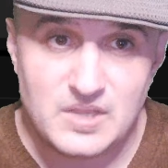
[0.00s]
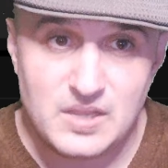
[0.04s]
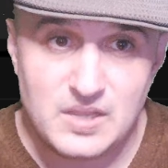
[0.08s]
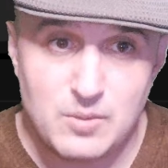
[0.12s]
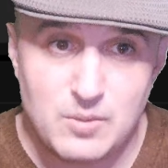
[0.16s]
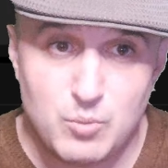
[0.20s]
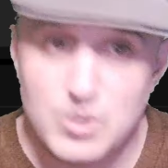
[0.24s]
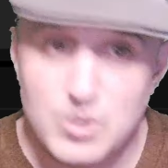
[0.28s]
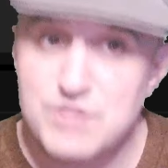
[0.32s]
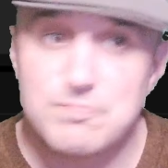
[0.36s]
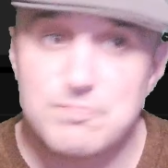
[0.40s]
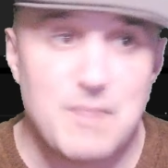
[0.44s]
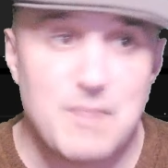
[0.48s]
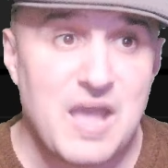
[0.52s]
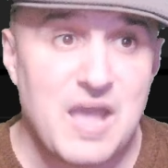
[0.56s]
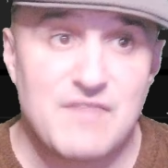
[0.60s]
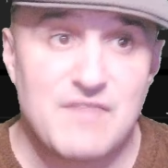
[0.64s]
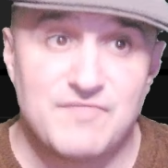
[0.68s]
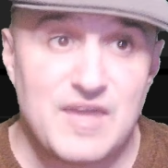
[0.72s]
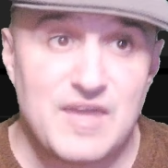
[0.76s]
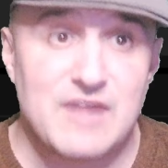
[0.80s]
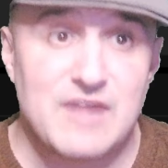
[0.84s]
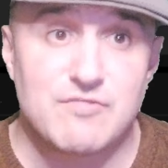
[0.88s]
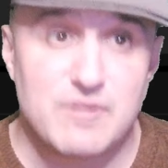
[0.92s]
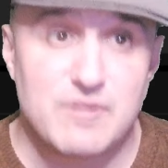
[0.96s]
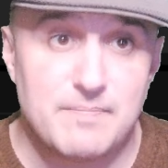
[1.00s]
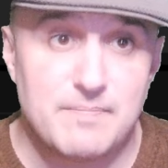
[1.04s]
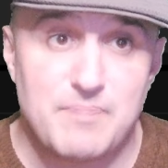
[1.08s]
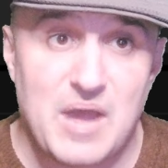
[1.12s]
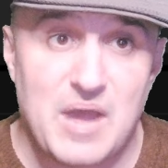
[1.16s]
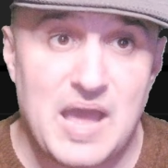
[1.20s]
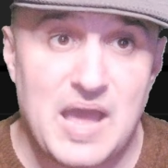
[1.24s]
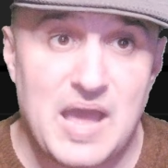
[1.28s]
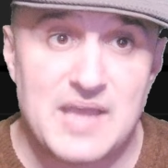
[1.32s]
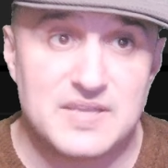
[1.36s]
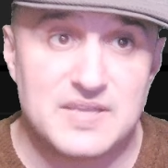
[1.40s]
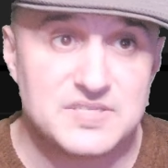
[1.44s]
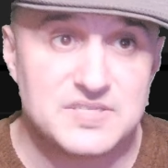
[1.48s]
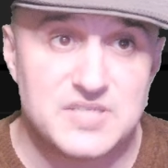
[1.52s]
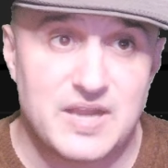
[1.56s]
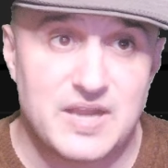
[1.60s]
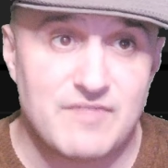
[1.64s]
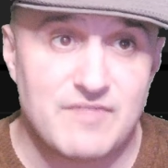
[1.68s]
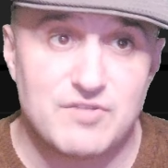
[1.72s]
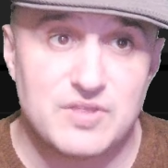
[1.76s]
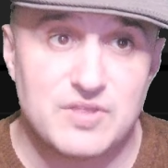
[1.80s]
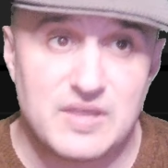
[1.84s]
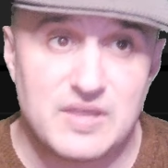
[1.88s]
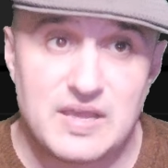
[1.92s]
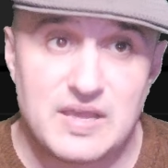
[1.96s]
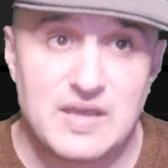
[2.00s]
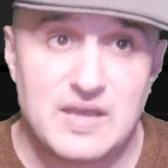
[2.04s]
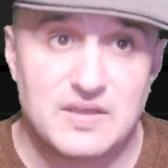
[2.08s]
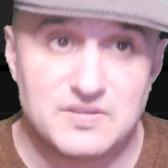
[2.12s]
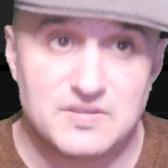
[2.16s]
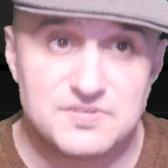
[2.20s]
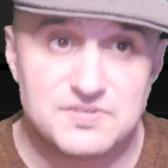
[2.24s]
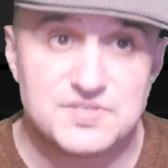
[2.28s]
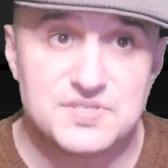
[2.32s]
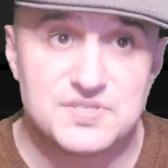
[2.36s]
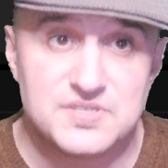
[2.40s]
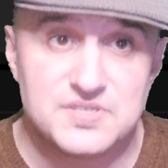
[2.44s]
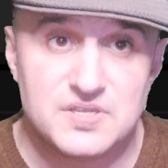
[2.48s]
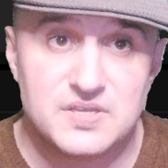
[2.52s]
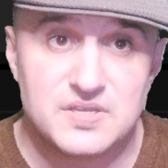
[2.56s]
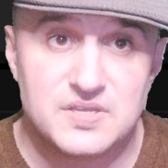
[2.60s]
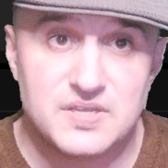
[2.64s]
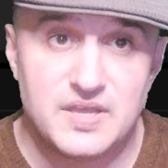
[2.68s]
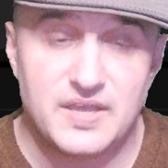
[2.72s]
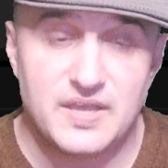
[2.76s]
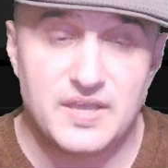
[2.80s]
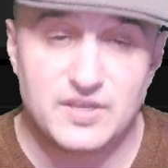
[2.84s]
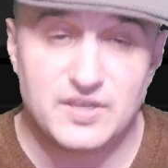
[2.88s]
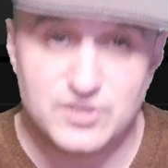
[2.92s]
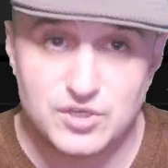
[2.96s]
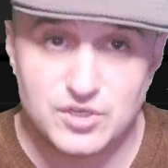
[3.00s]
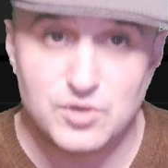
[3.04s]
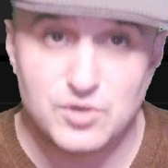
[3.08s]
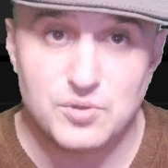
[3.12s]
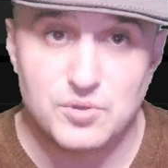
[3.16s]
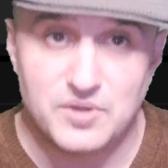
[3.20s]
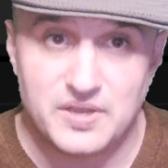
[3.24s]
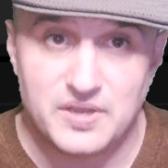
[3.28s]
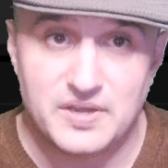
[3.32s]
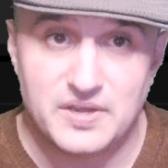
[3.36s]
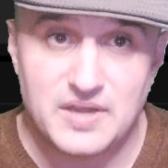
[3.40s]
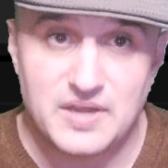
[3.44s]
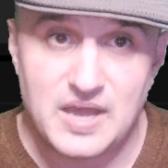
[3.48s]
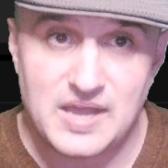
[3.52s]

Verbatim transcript: with my veteran bias and everything else included,